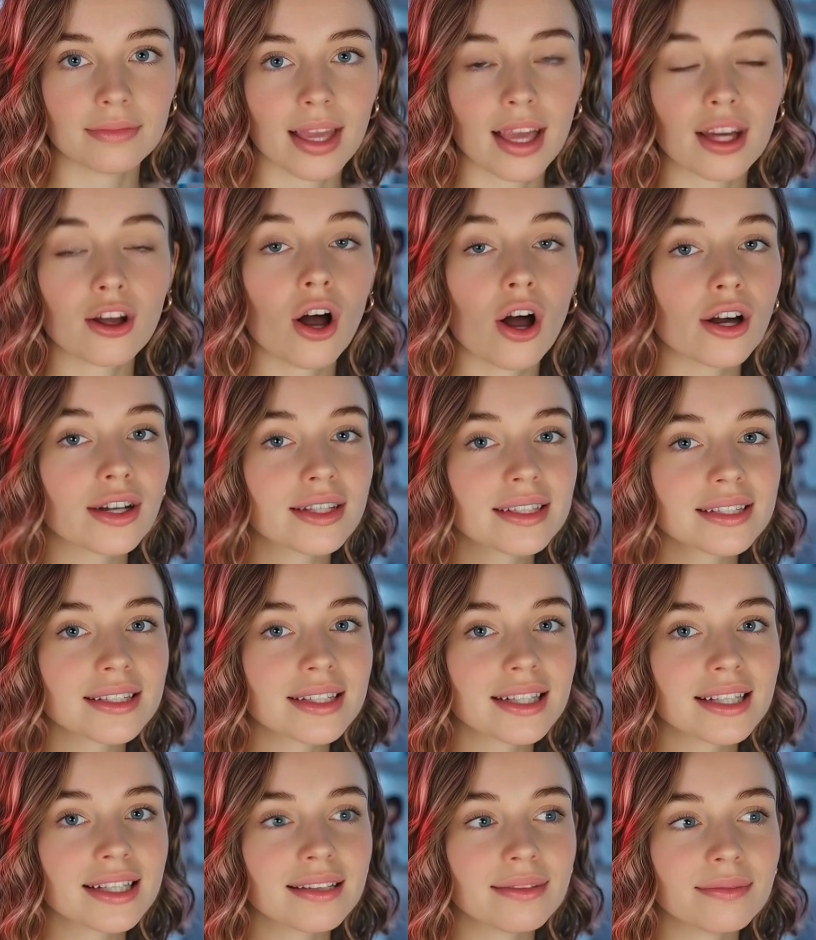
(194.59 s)
And
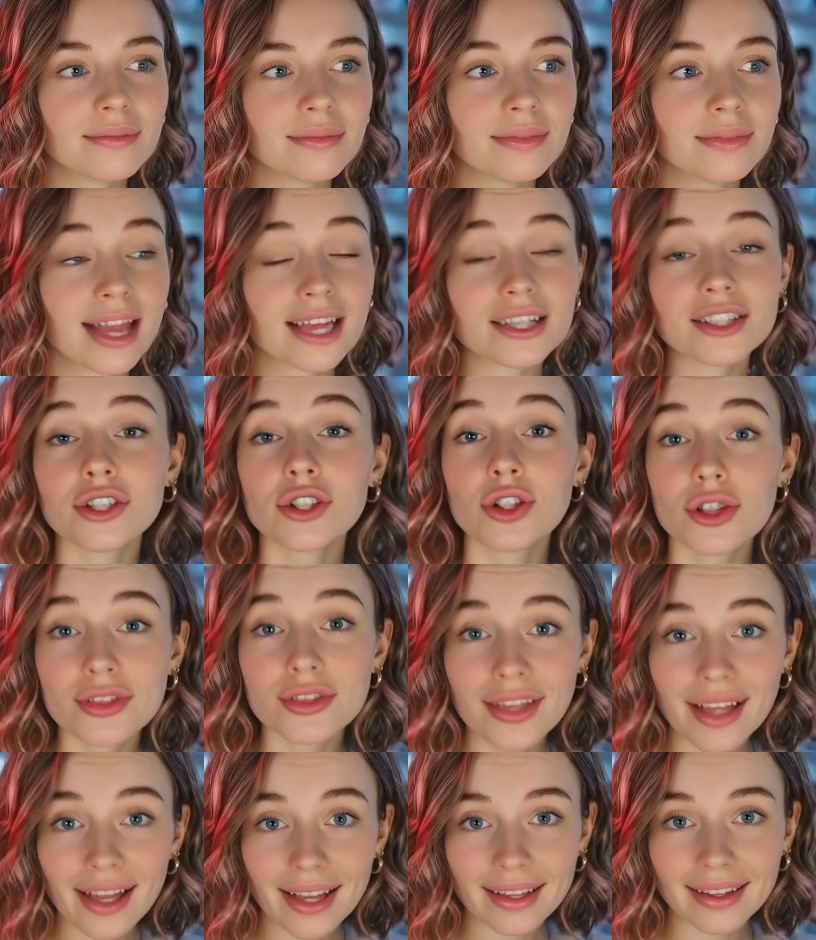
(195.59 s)
honestly, that's a good
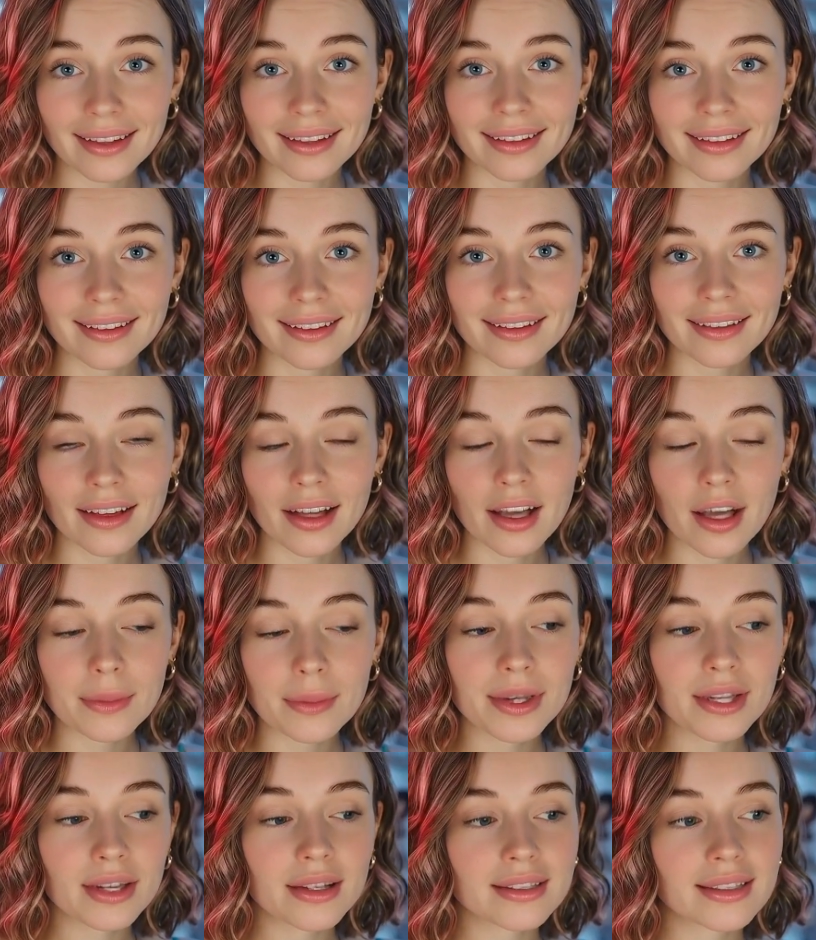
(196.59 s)
thing,
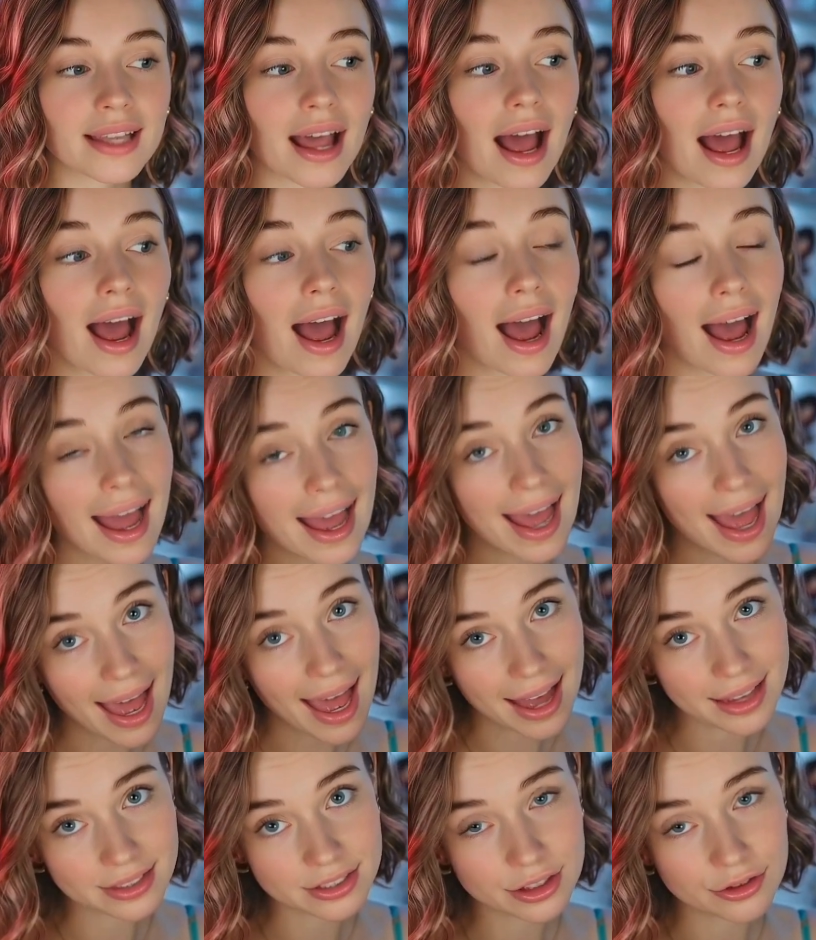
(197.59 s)
because I
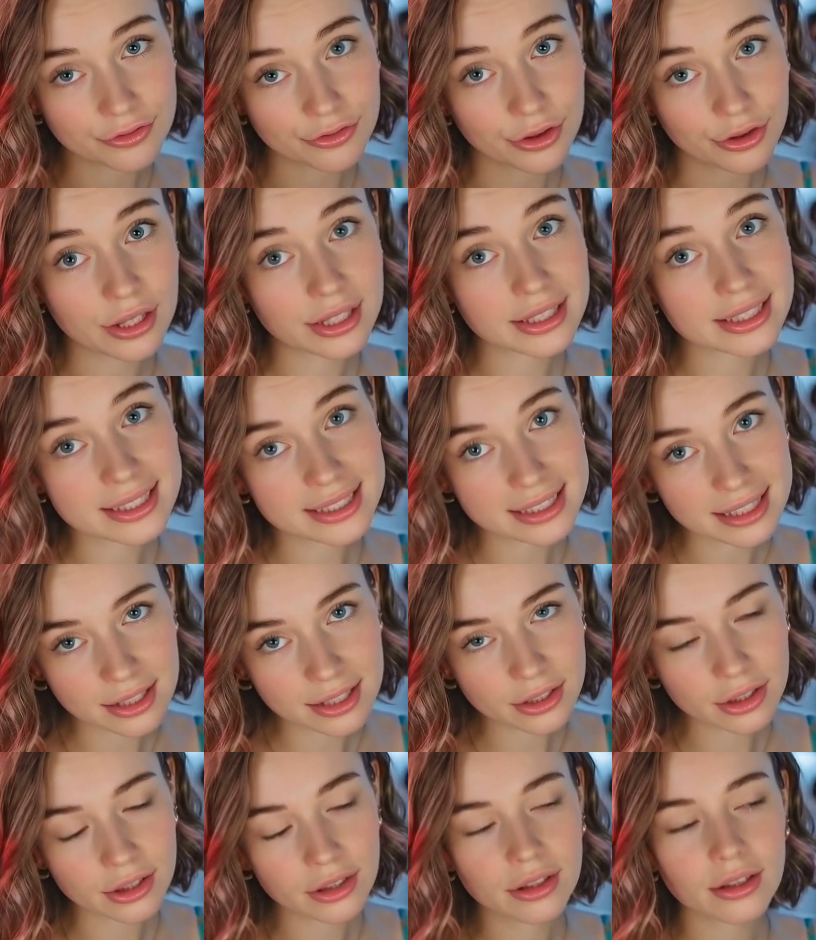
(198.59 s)
asked for a
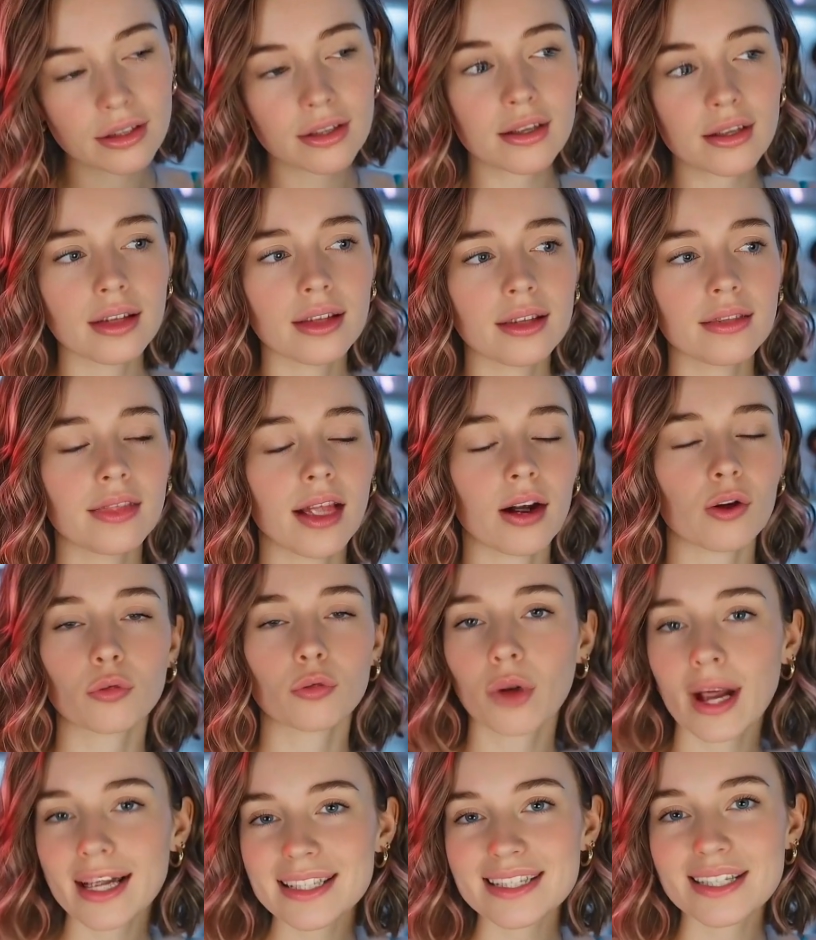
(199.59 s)
skill that
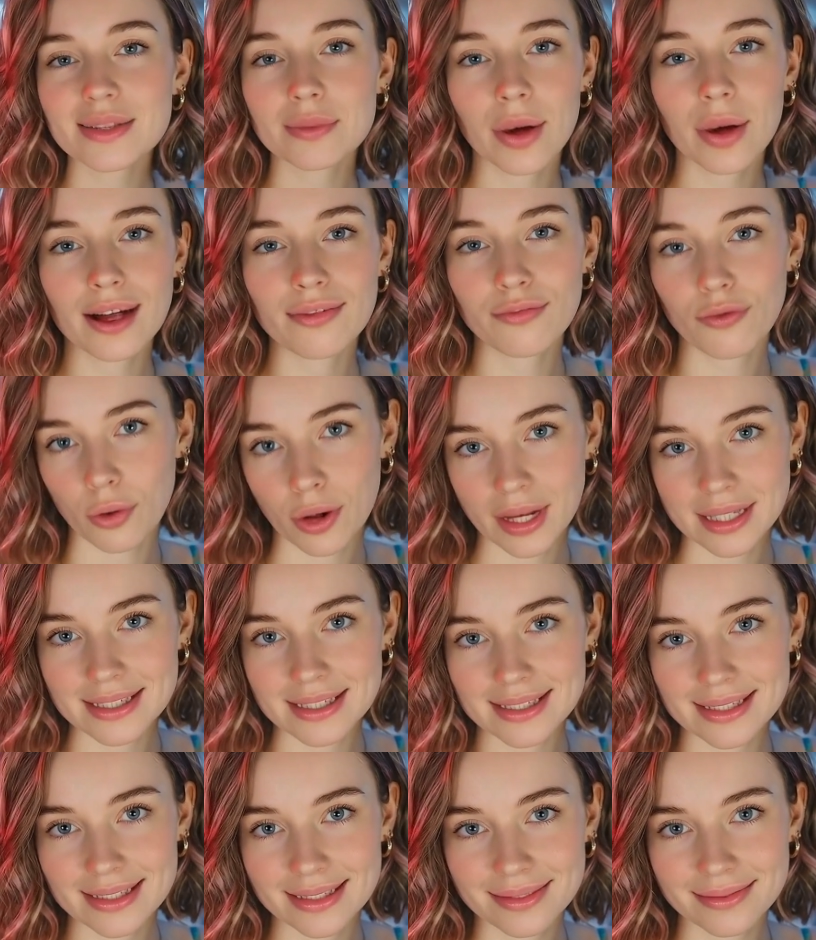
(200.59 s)
writes in my
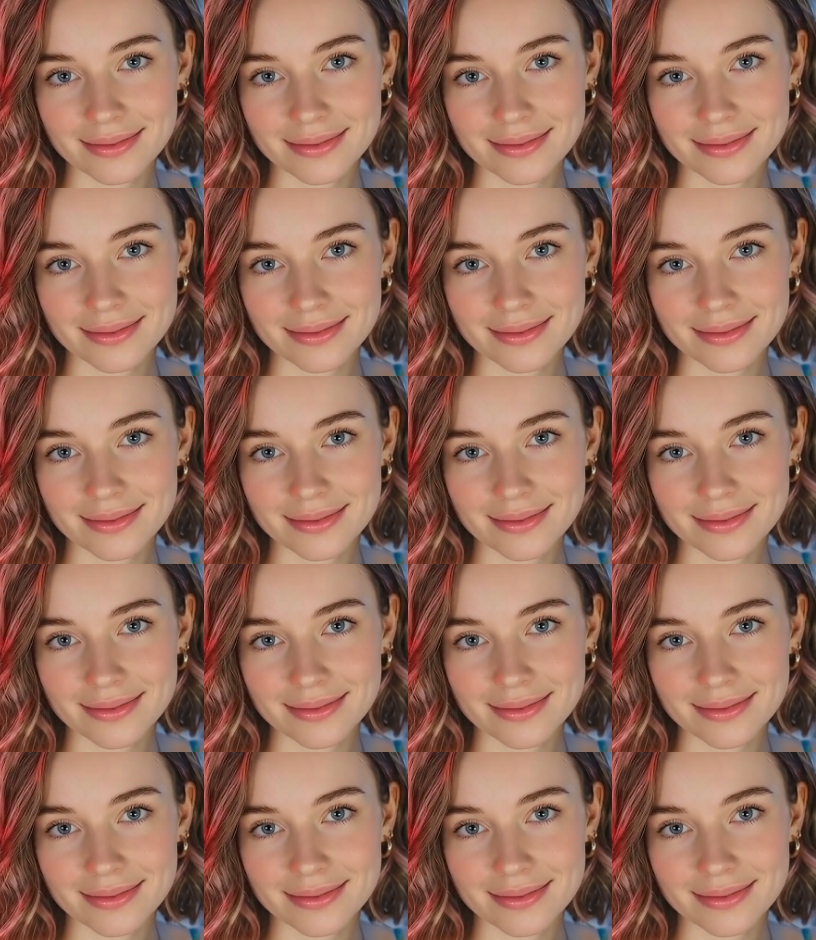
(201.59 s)
voice.